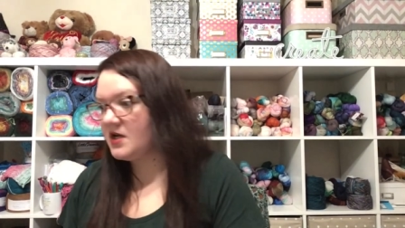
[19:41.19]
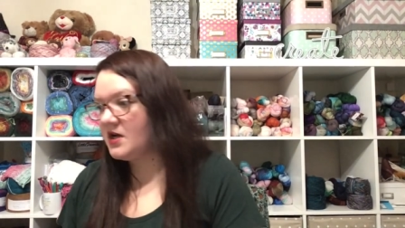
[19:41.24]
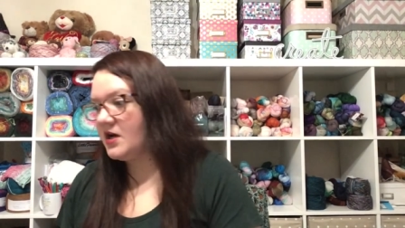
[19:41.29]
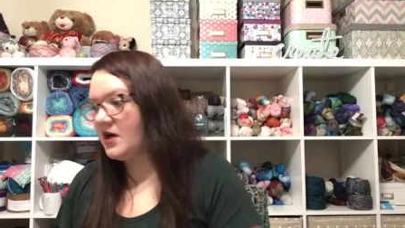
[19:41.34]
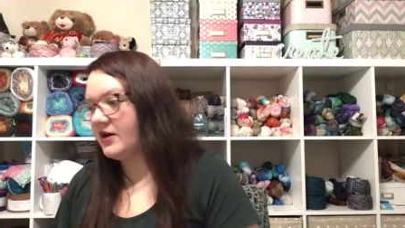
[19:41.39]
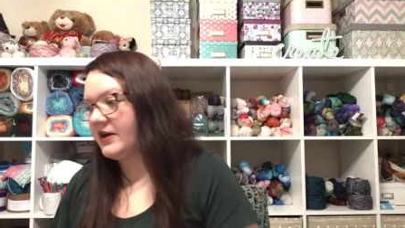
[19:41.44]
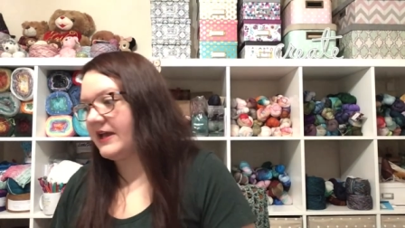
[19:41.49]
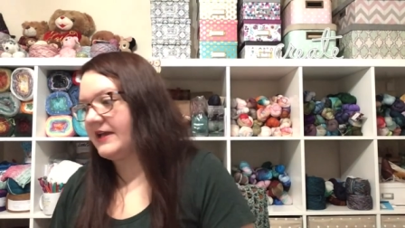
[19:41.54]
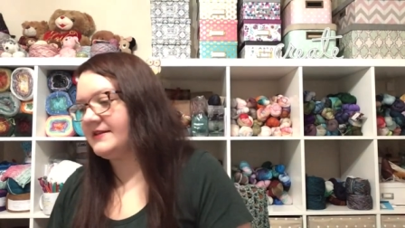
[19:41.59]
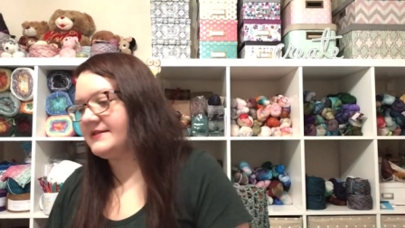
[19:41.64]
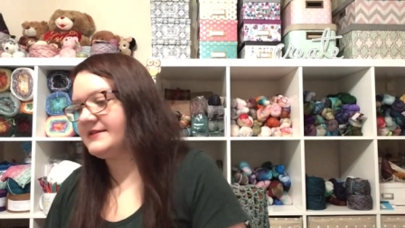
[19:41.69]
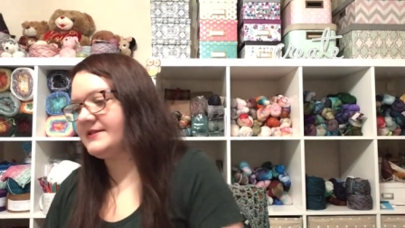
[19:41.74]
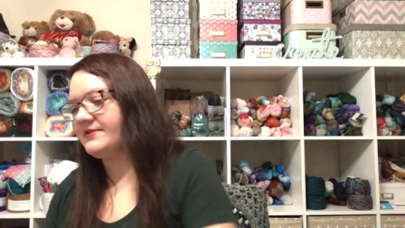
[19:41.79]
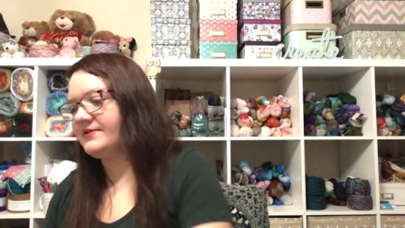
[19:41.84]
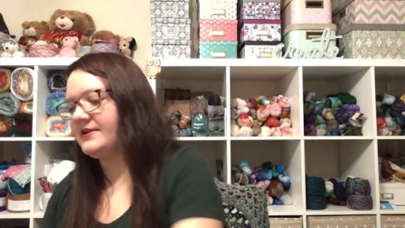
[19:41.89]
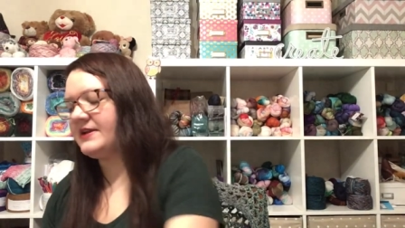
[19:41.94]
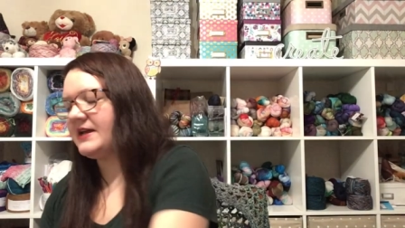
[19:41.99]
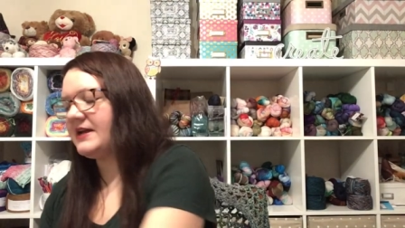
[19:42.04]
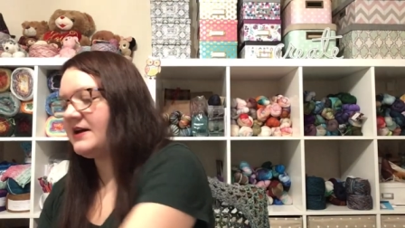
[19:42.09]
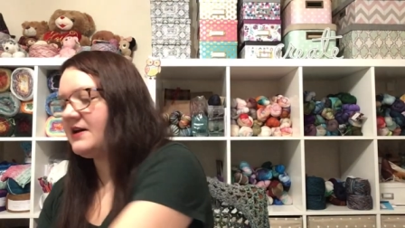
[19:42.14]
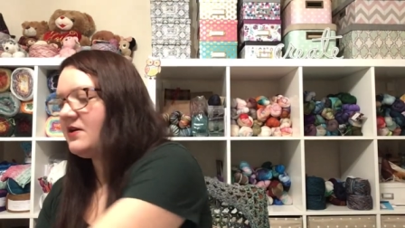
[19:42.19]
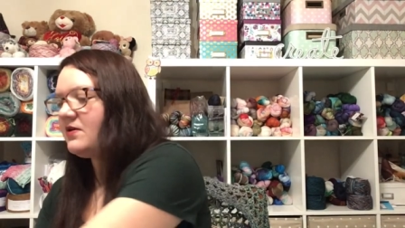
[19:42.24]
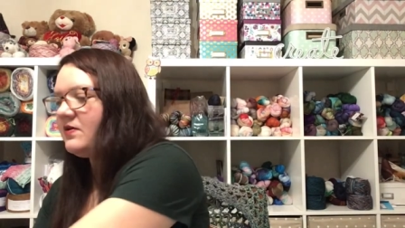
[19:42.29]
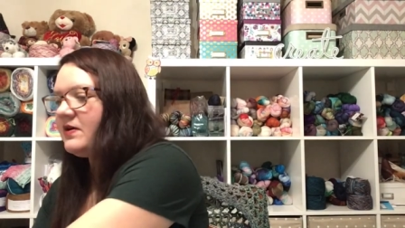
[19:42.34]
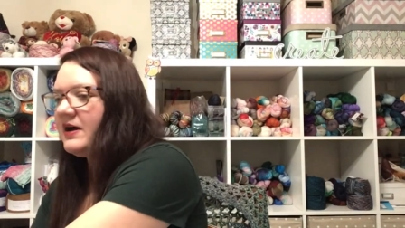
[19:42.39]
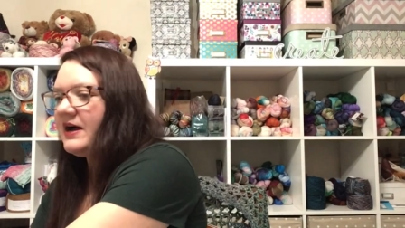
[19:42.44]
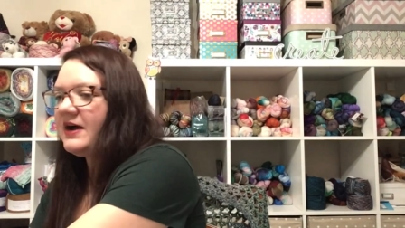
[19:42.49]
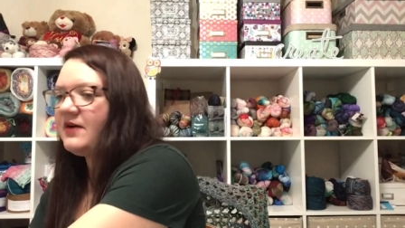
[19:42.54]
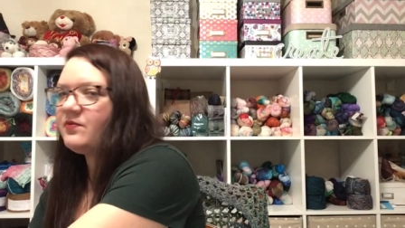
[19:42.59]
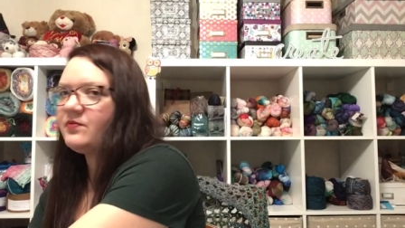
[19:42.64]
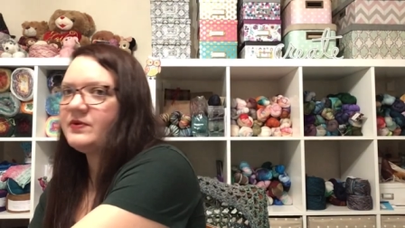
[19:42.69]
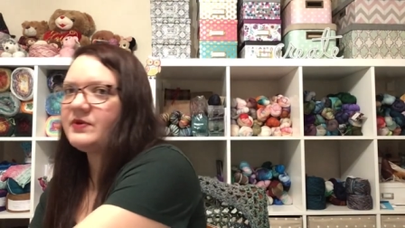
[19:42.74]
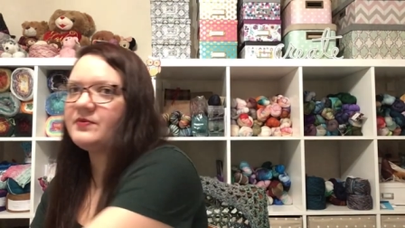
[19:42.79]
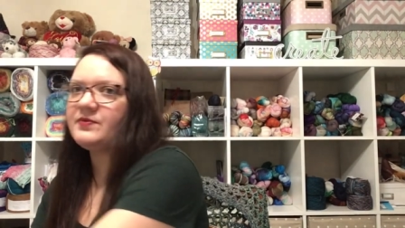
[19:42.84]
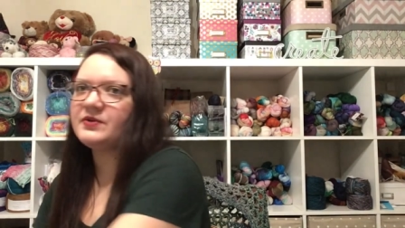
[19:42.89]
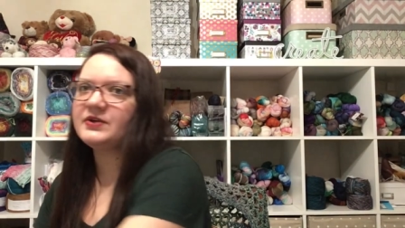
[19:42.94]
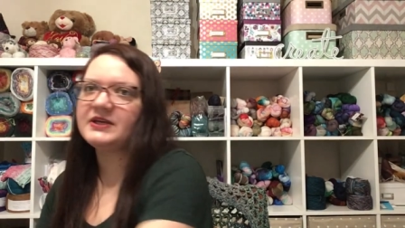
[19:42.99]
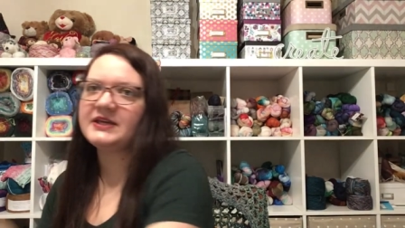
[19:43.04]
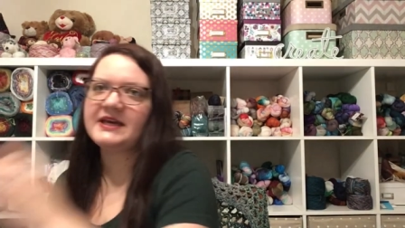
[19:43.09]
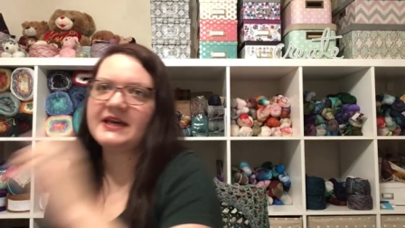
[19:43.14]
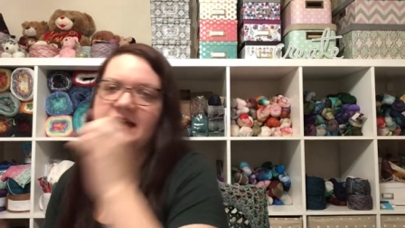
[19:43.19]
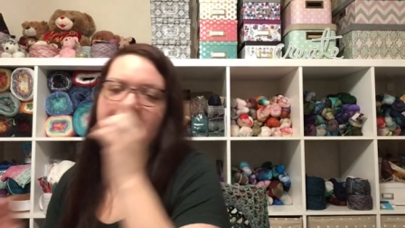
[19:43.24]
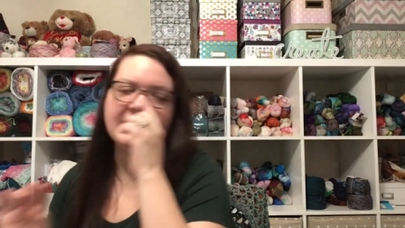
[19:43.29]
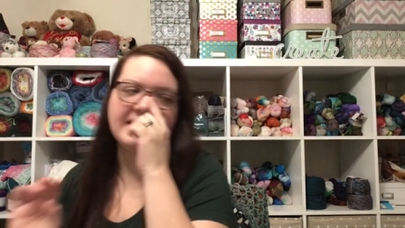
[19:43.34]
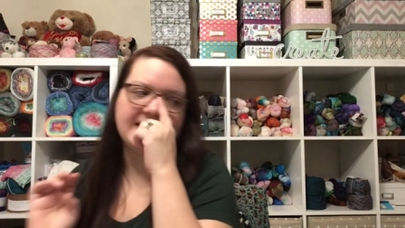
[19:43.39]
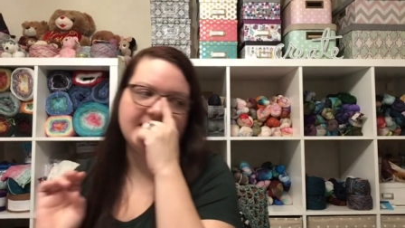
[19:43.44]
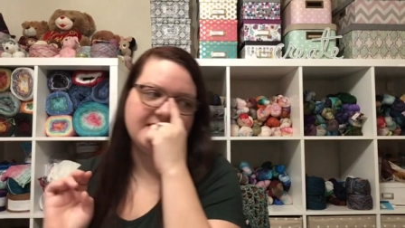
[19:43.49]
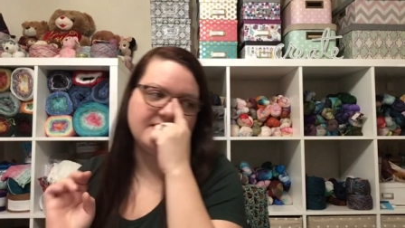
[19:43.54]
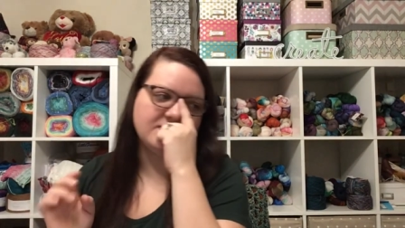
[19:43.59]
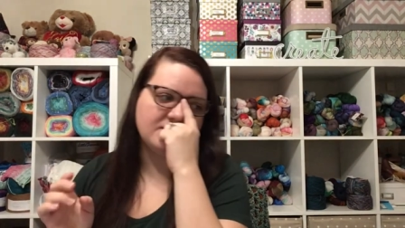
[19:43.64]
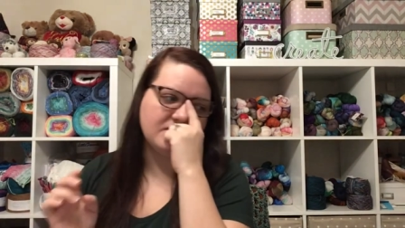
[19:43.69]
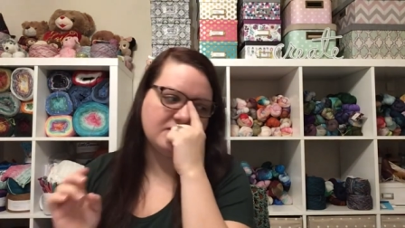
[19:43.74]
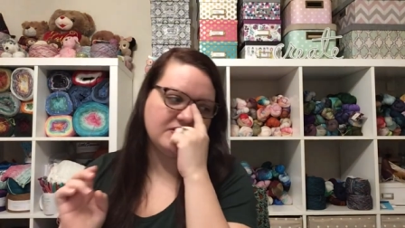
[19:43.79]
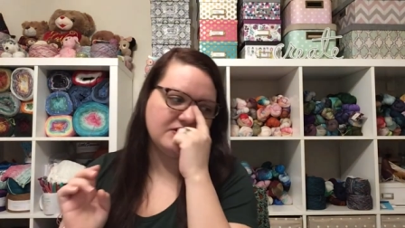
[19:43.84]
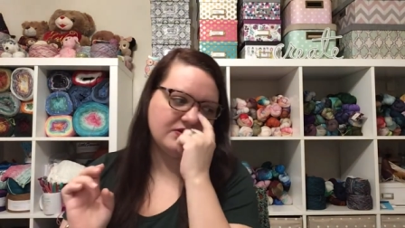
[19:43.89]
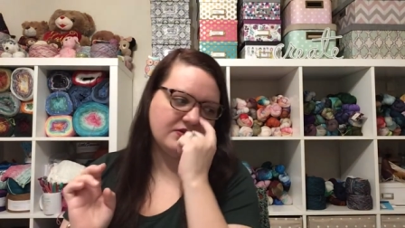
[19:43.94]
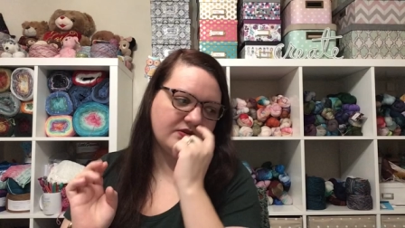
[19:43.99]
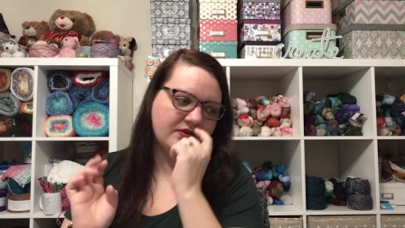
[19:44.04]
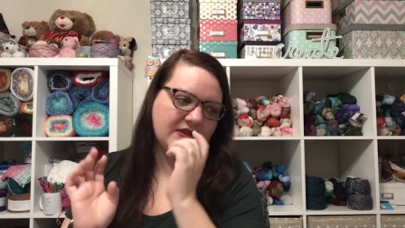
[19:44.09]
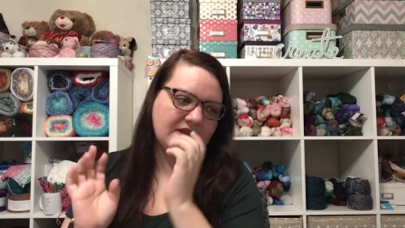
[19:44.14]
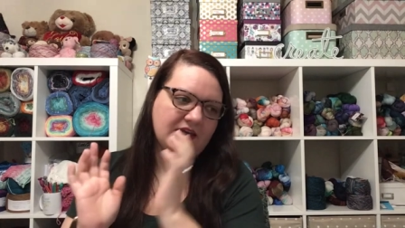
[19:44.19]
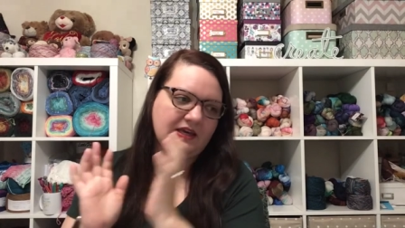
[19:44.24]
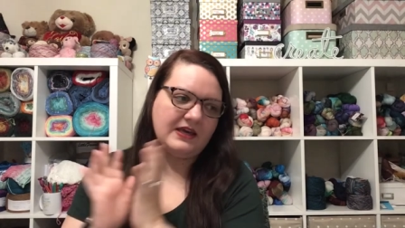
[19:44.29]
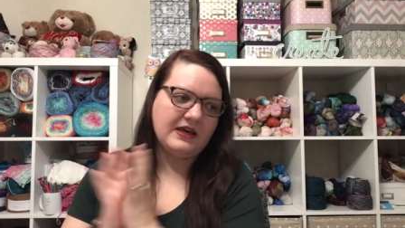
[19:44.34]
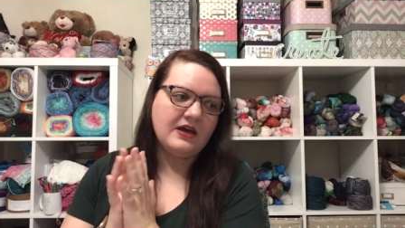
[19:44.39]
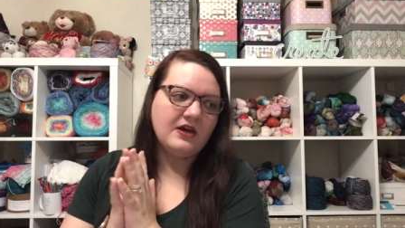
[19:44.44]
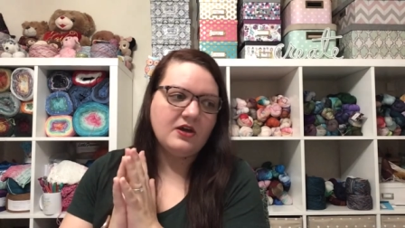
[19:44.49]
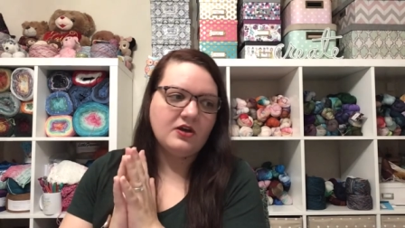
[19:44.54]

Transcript: Okay, so now we will get into the